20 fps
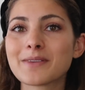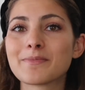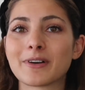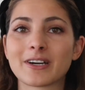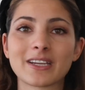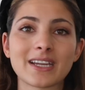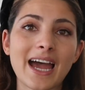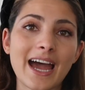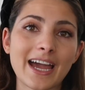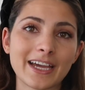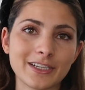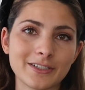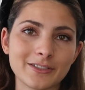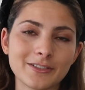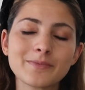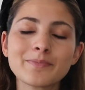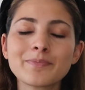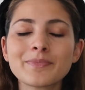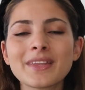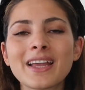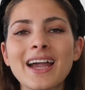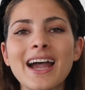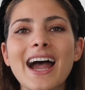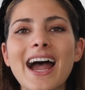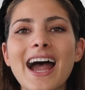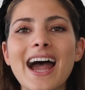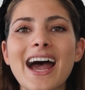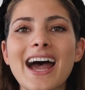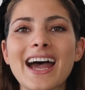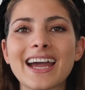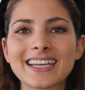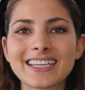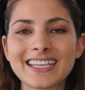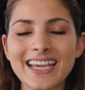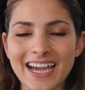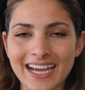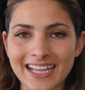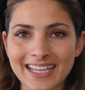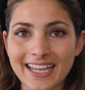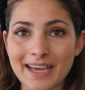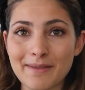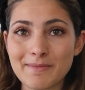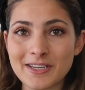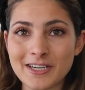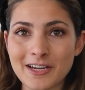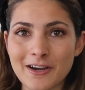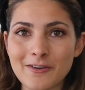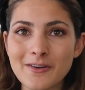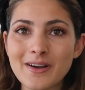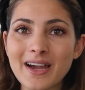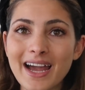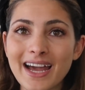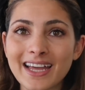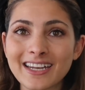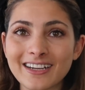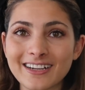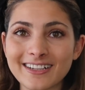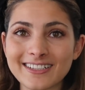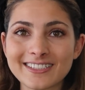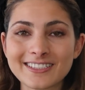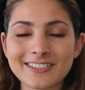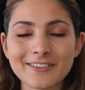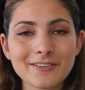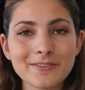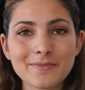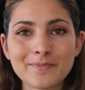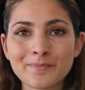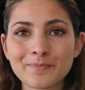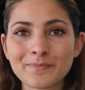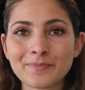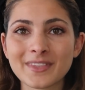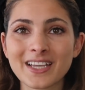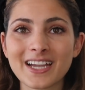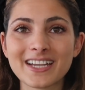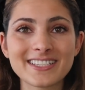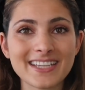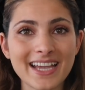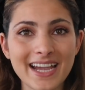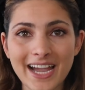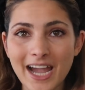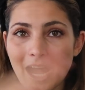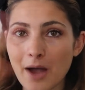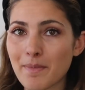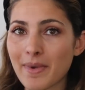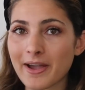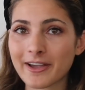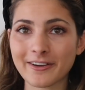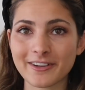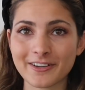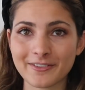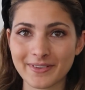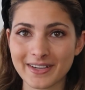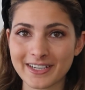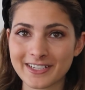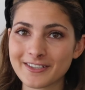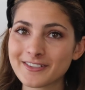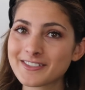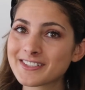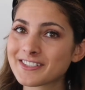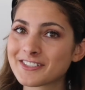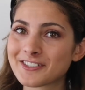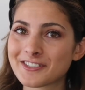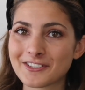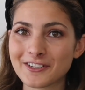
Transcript: but I do. And yeah, let me know. And also check out my other videos.